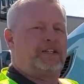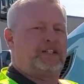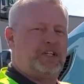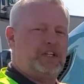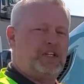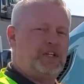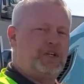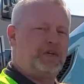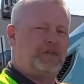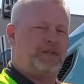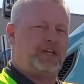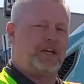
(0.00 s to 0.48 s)
to
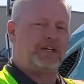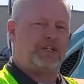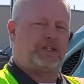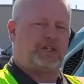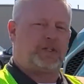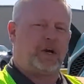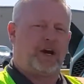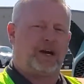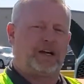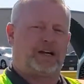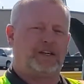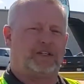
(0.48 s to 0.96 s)
use his
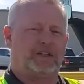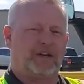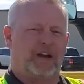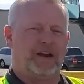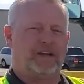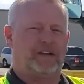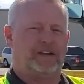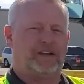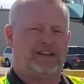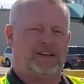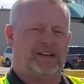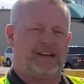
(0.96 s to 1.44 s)
truck and
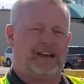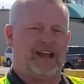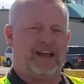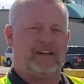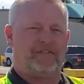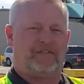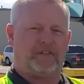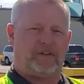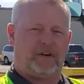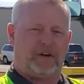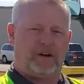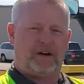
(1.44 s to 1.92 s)
trailer today
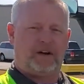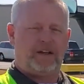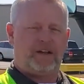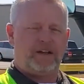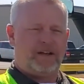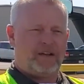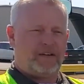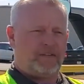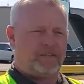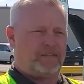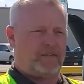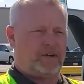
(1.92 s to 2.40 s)
for
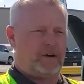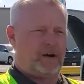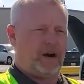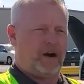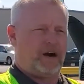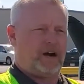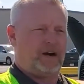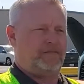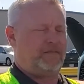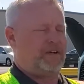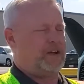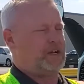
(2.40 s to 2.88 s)

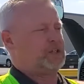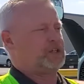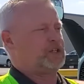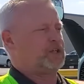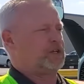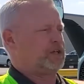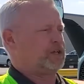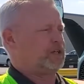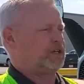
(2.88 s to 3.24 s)
our adventure.